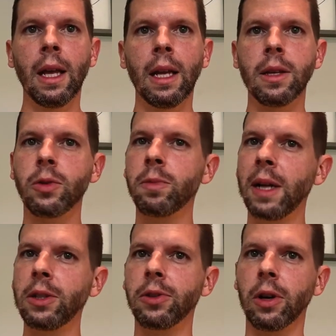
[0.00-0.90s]
Now, this was
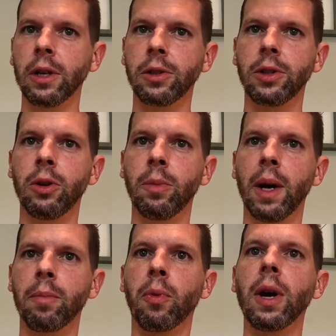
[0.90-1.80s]
mentioned earlier too,
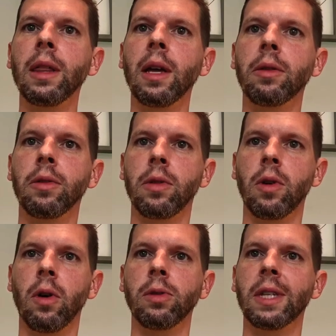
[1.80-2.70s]
but breathing through the
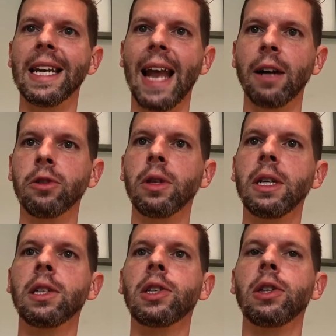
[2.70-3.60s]
nose
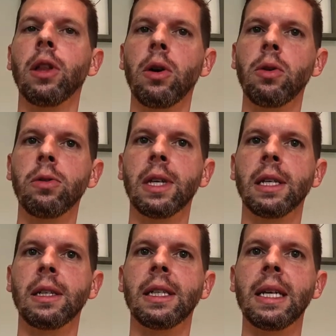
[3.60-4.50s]
naturally slows
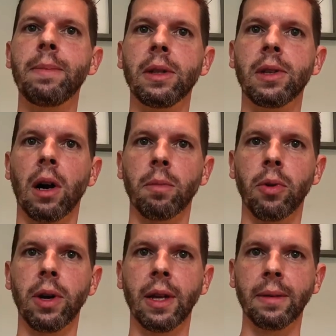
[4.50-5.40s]
and deepens our
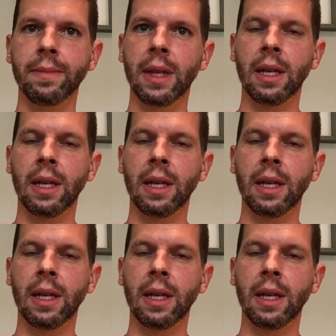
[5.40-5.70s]
breathing